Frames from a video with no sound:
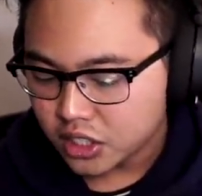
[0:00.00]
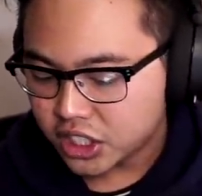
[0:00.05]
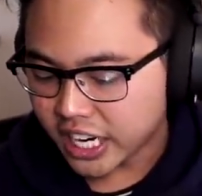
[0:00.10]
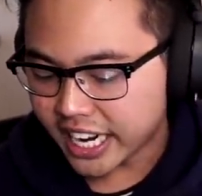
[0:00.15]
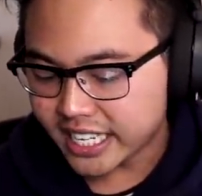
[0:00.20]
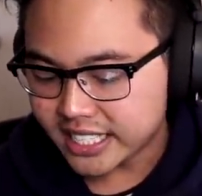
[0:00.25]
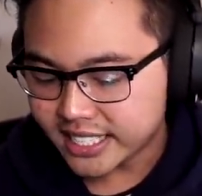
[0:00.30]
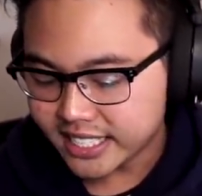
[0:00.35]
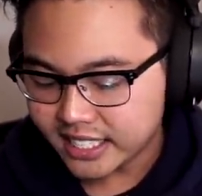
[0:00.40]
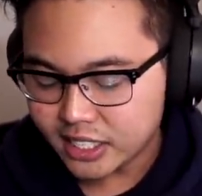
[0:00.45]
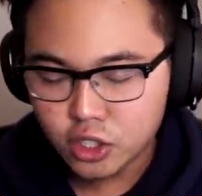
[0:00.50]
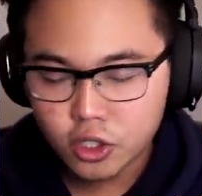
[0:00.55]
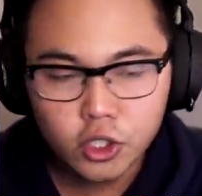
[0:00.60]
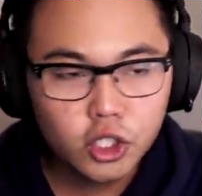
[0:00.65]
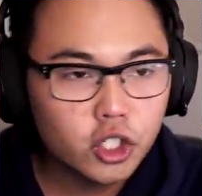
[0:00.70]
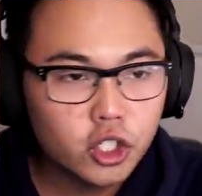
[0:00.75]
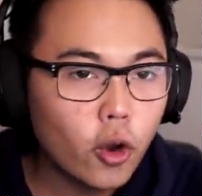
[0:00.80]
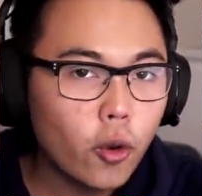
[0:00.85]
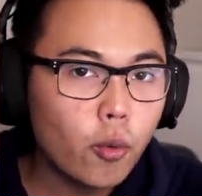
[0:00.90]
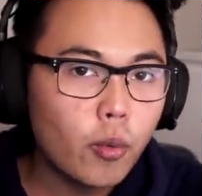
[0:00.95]
Jace's
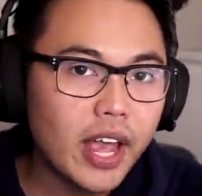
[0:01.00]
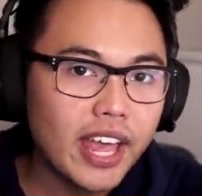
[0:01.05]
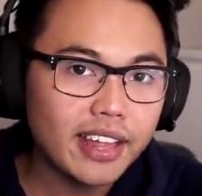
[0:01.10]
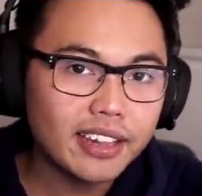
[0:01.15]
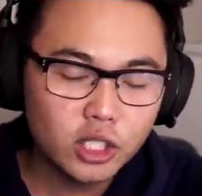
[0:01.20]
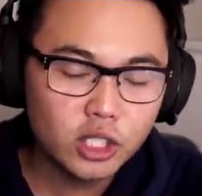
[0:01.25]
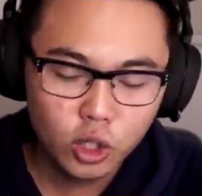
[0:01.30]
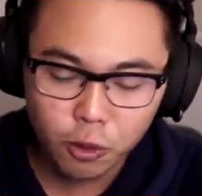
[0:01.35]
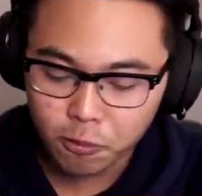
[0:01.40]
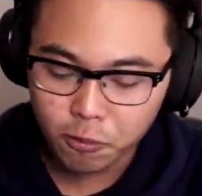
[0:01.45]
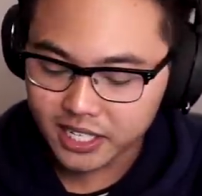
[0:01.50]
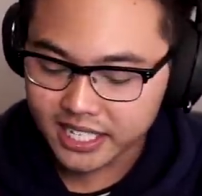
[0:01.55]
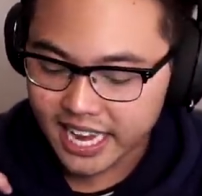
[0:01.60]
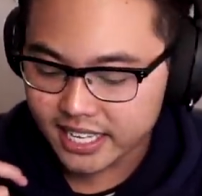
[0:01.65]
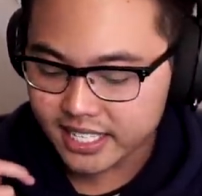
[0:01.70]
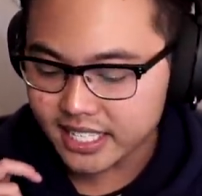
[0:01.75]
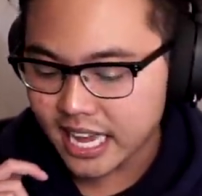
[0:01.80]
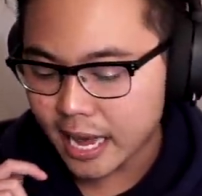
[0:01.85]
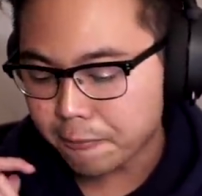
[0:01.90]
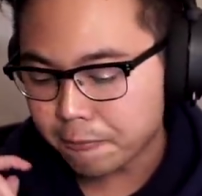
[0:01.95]
to show where the super
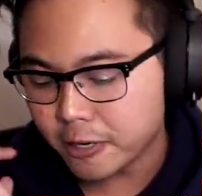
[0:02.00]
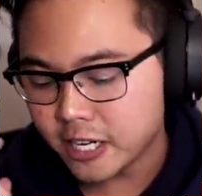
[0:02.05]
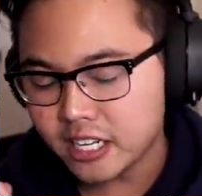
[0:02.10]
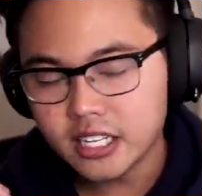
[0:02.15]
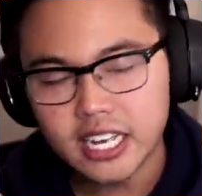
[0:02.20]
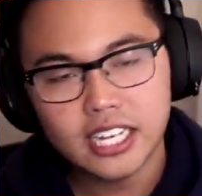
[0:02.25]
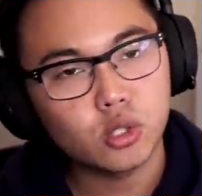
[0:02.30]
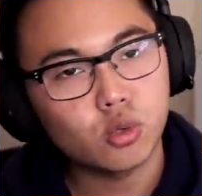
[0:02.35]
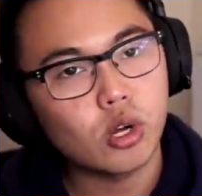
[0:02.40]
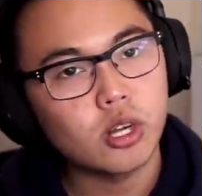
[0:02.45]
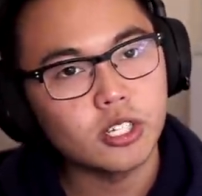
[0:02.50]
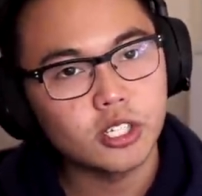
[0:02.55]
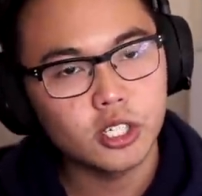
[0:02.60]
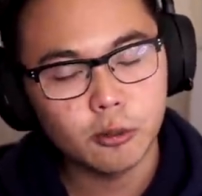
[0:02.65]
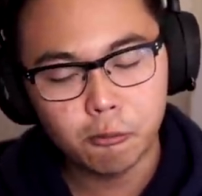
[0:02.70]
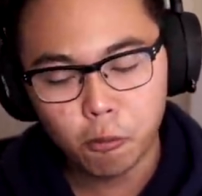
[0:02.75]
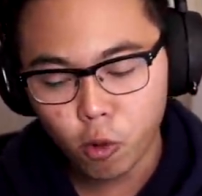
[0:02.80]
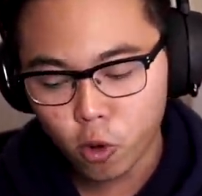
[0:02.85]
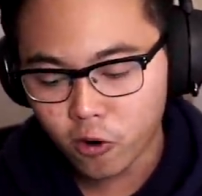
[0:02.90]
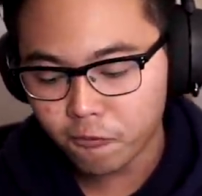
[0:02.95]
attacks are happening, as well as
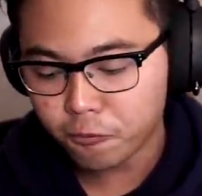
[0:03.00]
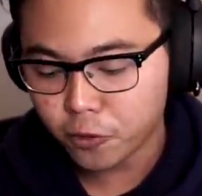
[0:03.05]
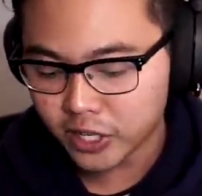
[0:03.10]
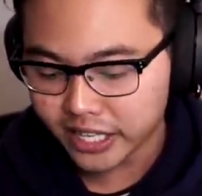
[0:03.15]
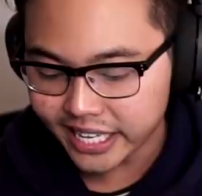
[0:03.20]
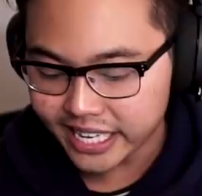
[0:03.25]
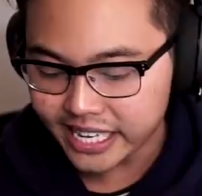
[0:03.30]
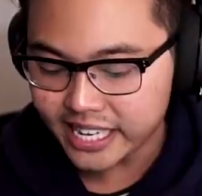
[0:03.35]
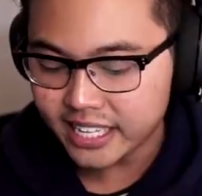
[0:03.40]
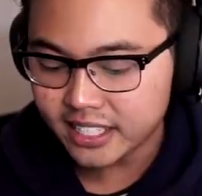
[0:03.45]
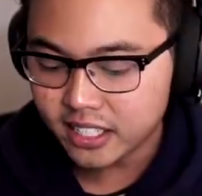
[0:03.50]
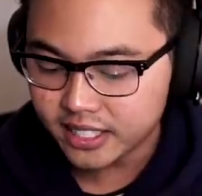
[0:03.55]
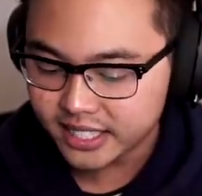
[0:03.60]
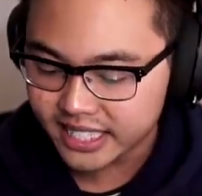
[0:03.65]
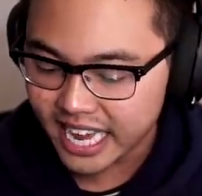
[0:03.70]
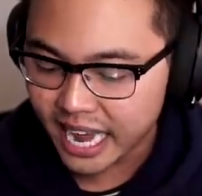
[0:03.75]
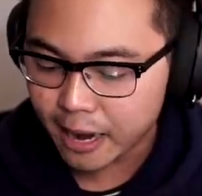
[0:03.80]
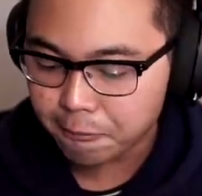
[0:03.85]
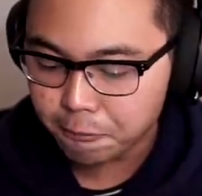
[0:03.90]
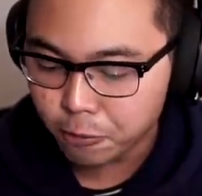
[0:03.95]
support for key and
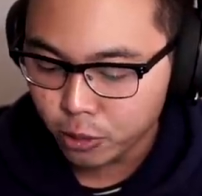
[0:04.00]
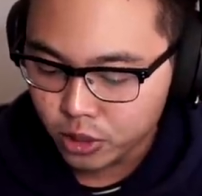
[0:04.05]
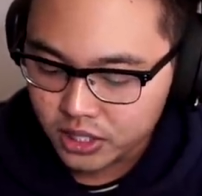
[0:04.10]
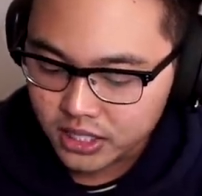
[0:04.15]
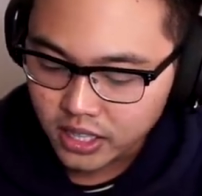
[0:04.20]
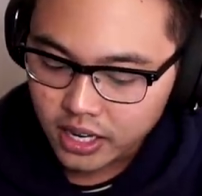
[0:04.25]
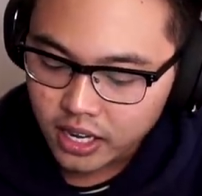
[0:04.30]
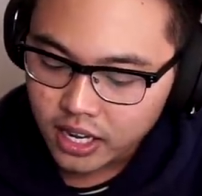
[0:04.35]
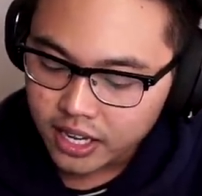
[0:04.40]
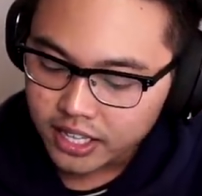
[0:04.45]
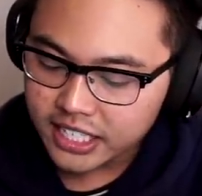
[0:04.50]
attack boost.